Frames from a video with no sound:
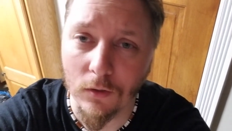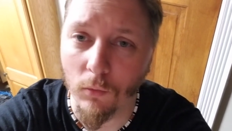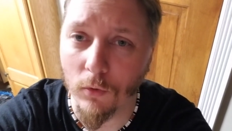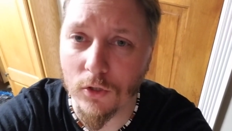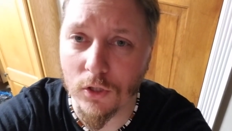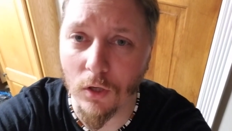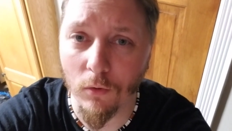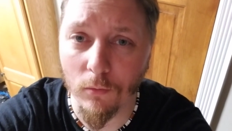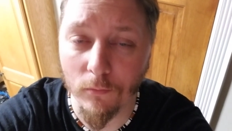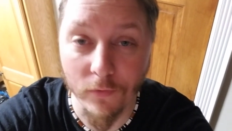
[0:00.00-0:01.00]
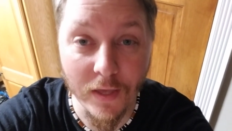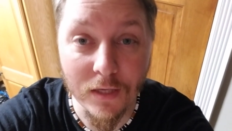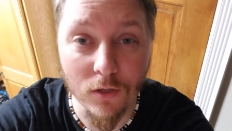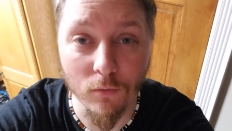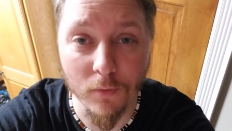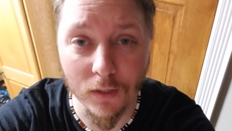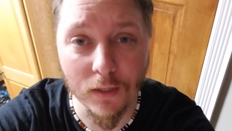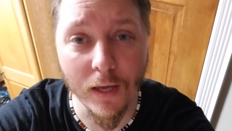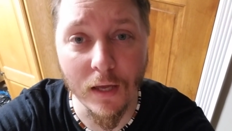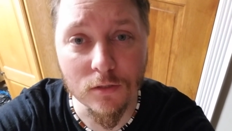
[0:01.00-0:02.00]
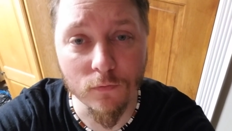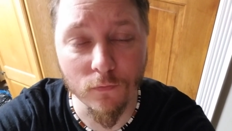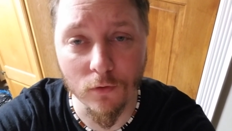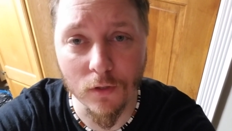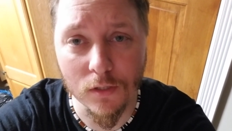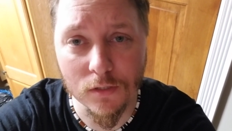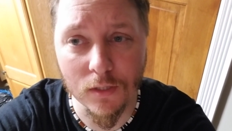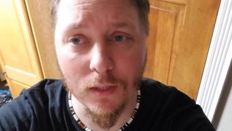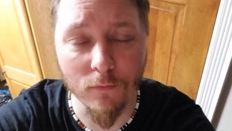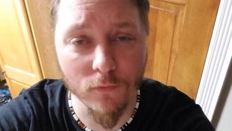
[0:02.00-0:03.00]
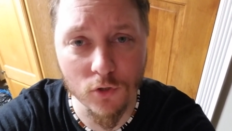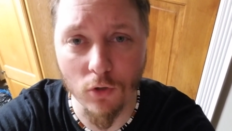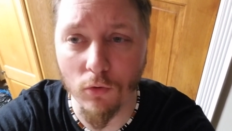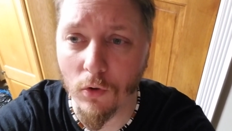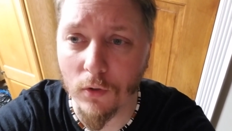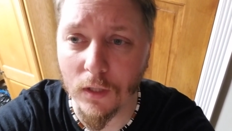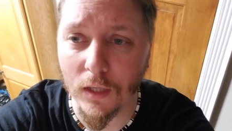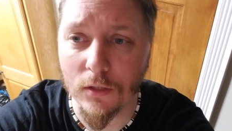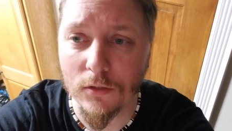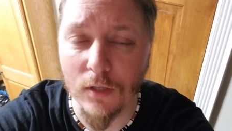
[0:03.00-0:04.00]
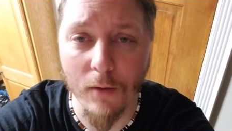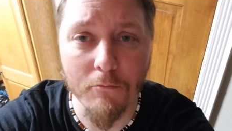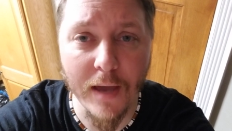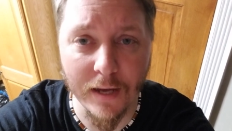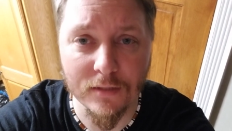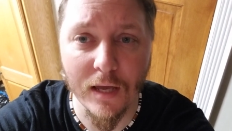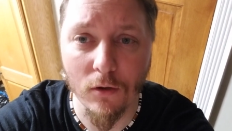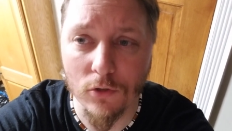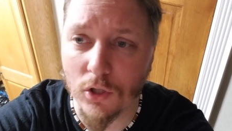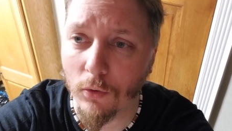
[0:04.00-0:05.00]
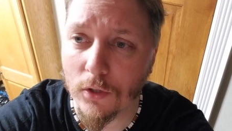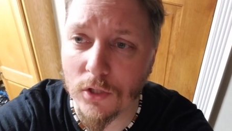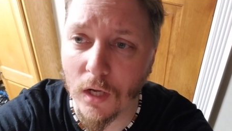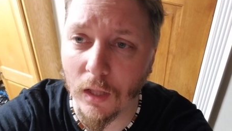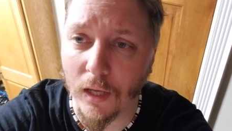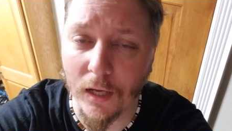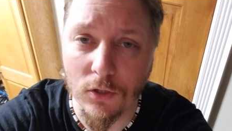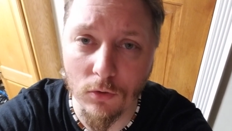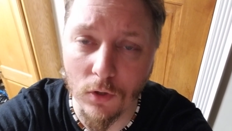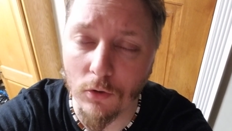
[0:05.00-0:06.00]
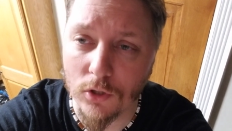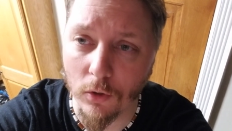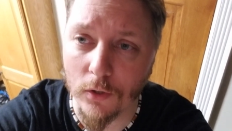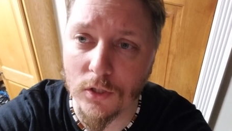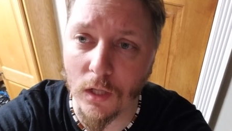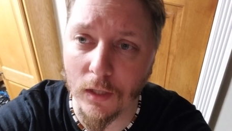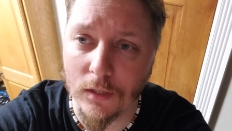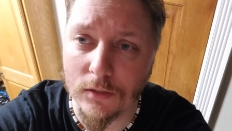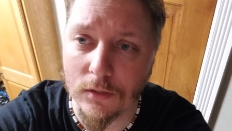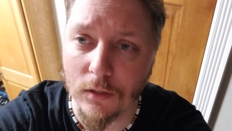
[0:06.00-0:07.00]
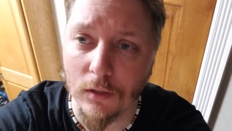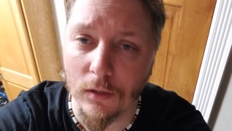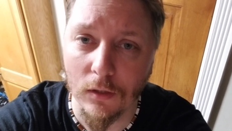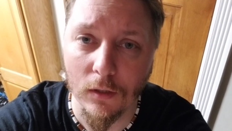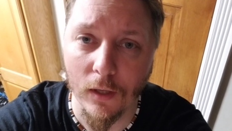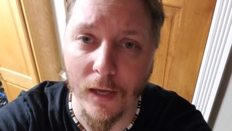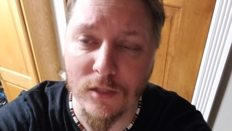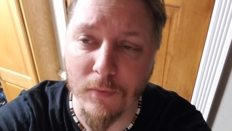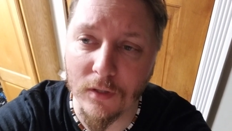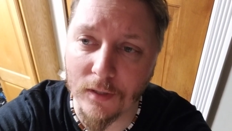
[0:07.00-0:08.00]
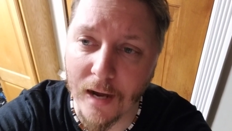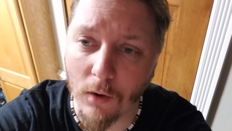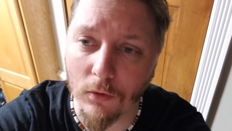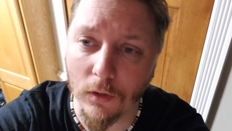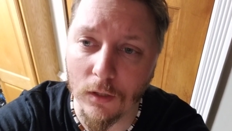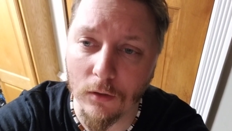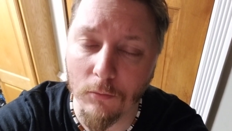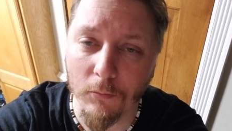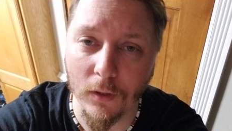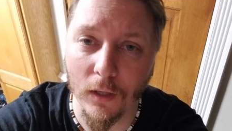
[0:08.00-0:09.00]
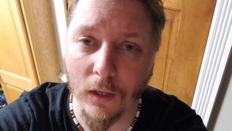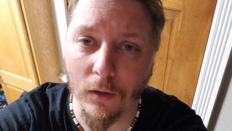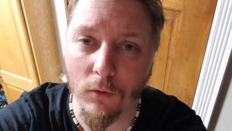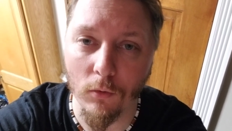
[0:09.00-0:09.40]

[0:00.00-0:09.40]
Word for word: which, you know, thank you, Big Cass, for uh, sticking up for Joe Cronin against uh, back down Joey Janela. I do know Joey Janela is has been cowardly, but uh,